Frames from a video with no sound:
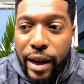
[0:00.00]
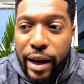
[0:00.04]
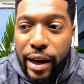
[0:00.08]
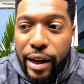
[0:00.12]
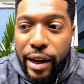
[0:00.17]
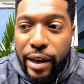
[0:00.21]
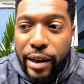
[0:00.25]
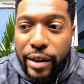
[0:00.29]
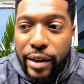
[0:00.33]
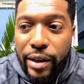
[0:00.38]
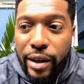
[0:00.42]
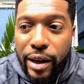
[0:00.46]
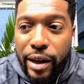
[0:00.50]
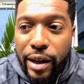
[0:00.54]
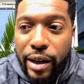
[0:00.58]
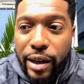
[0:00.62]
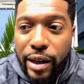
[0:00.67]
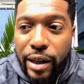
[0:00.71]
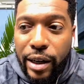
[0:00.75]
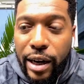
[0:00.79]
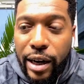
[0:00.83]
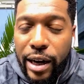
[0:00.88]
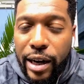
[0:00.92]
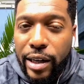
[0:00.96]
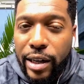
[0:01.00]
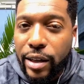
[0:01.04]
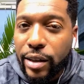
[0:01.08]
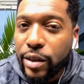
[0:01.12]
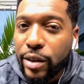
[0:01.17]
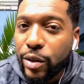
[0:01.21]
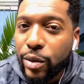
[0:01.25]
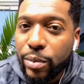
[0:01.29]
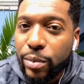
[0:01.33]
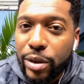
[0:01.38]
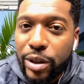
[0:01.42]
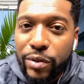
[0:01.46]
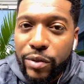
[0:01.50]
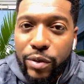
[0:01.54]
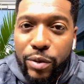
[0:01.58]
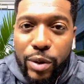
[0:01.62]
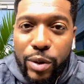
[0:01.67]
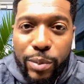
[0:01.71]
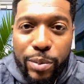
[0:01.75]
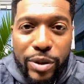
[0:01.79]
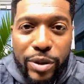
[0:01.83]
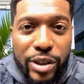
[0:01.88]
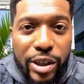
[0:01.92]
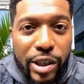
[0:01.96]
and uh, had a little bit of
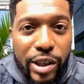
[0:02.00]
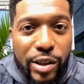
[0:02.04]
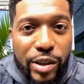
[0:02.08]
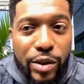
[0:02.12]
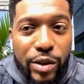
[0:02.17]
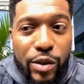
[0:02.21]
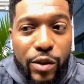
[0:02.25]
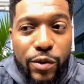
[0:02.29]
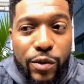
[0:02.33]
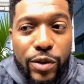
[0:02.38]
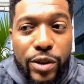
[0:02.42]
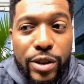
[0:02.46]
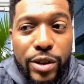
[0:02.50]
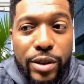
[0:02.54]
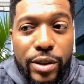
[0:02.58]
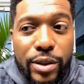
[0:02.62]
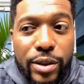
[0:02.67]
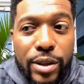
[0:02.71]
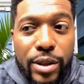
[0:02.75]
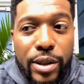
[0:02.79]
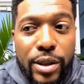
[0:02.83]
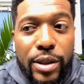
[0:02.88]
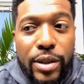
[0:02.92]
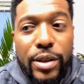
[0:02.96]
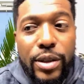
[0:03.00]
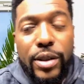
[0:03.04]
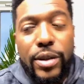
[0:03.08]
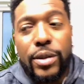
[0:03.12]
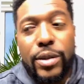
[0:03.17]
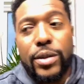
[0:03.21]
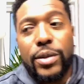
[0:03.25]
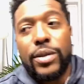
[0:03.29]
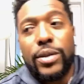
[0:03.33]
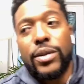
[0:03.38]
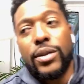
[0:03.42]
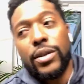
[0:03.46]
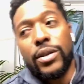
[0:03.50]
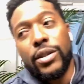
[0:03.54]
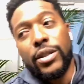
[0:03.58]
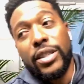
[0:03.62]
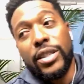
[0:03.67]
a reputation over the, the